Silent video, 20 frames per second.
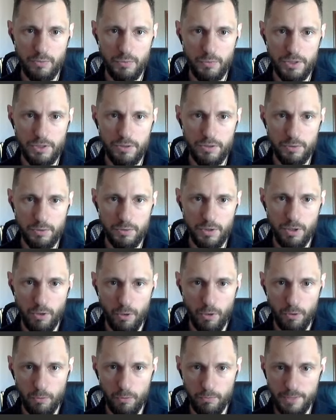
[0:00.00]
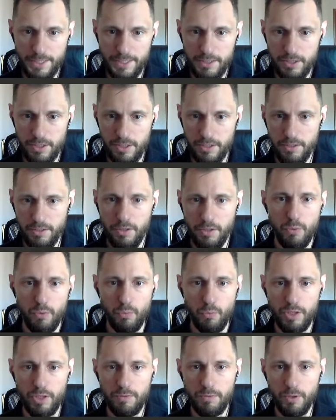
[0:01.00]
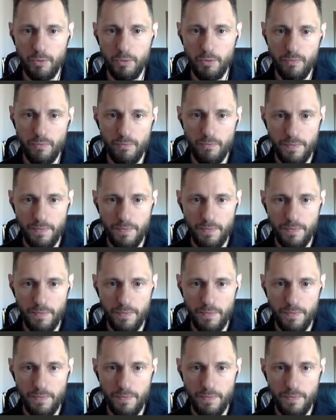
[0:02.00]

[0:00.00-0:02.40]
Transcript: we do the whole rating workflow.